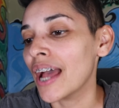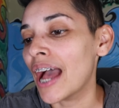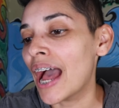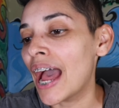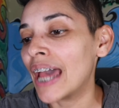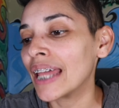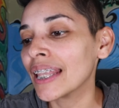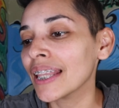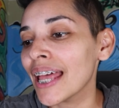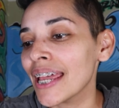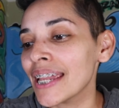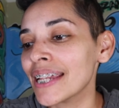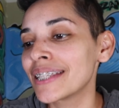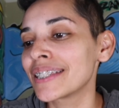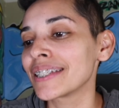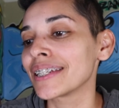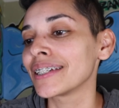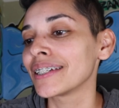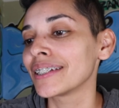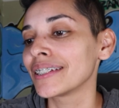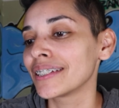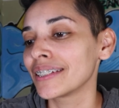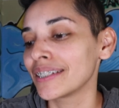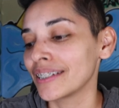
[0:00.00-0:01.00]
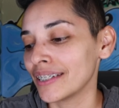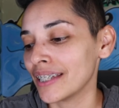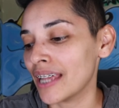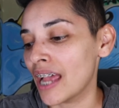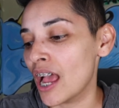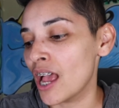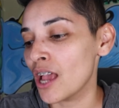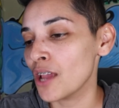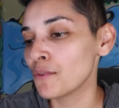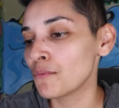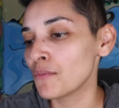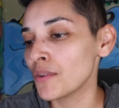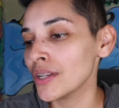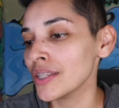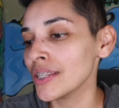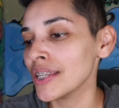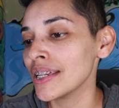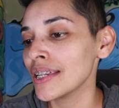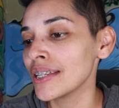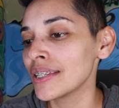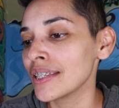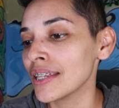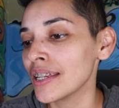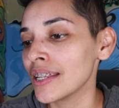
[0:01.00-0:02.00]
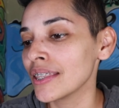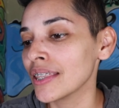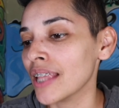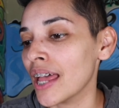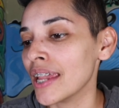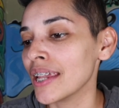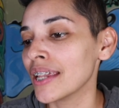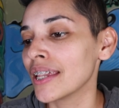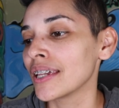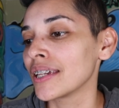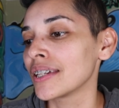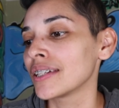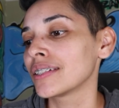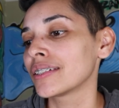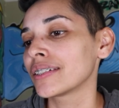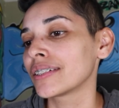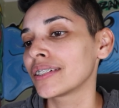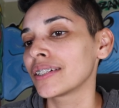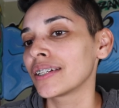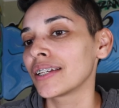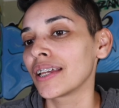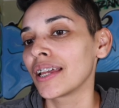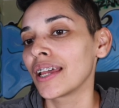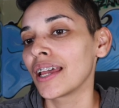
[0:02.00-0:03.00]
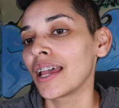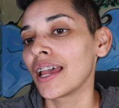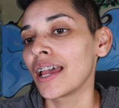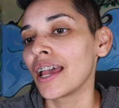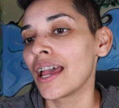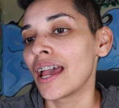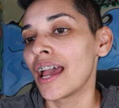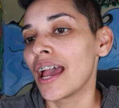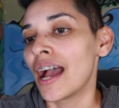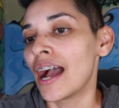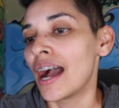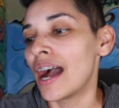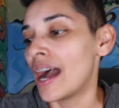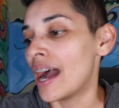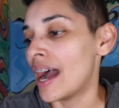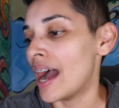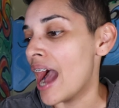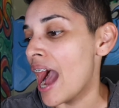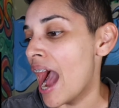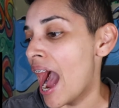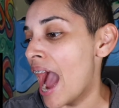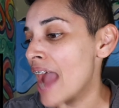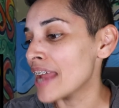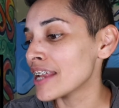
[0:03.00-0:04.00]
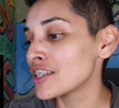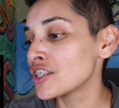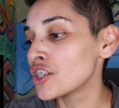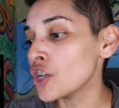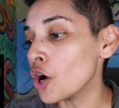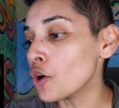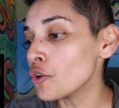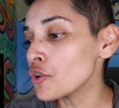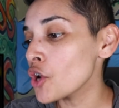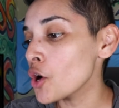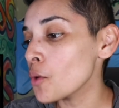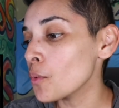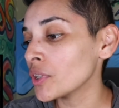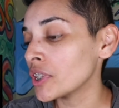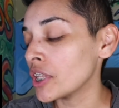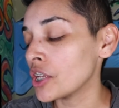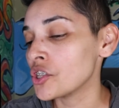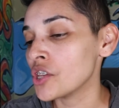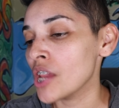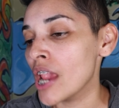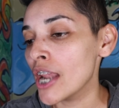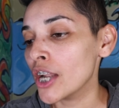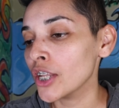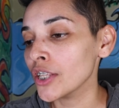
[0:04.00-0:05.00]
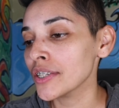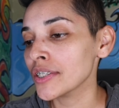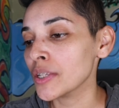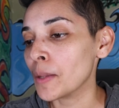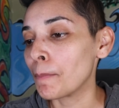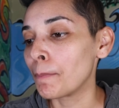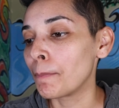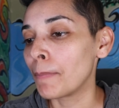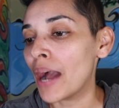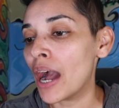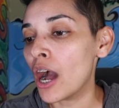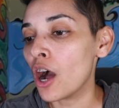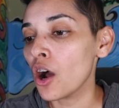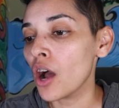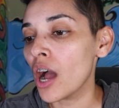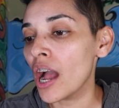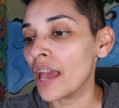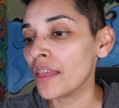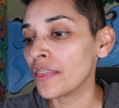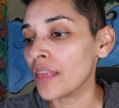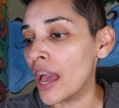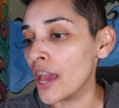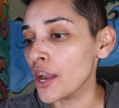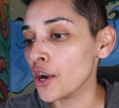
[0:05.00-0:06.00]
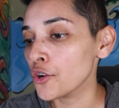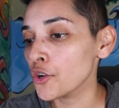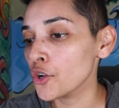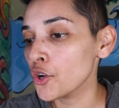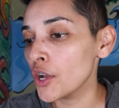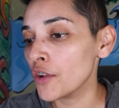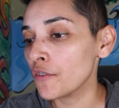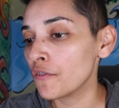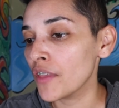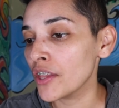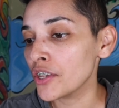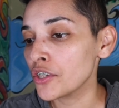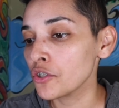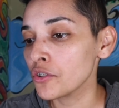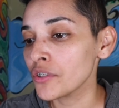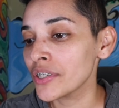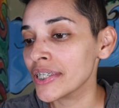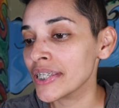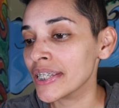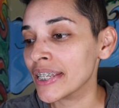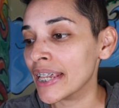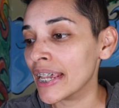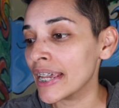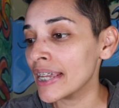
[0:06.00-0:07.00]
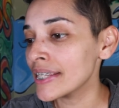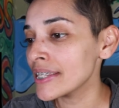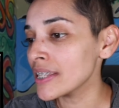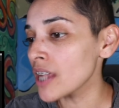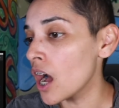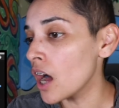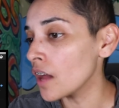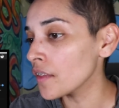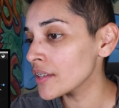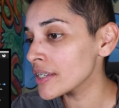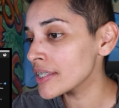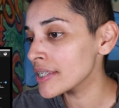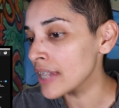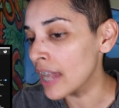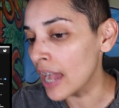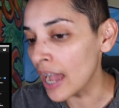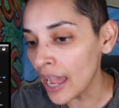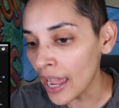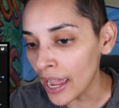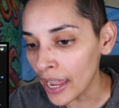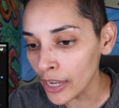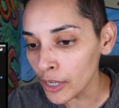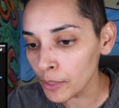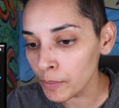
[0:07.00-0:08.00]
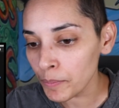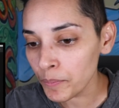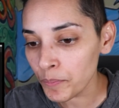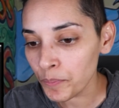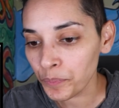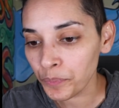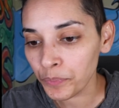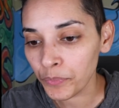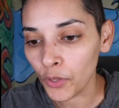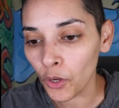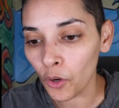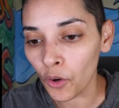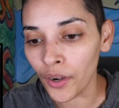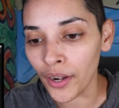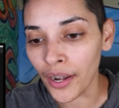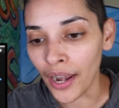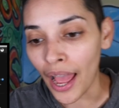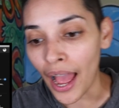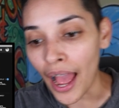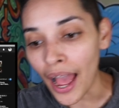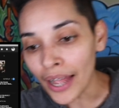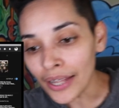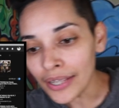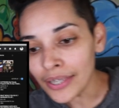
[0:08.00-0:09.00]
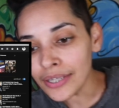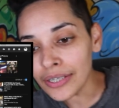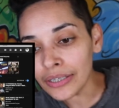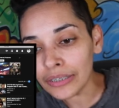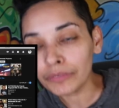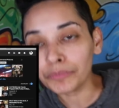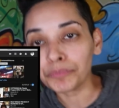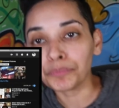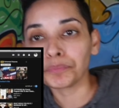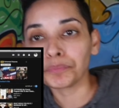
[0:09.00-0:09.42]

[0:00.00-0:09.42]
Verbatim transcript: I liked it. I really did like it. I don't know what the channel is about. I don't know if they do skits all the time or not.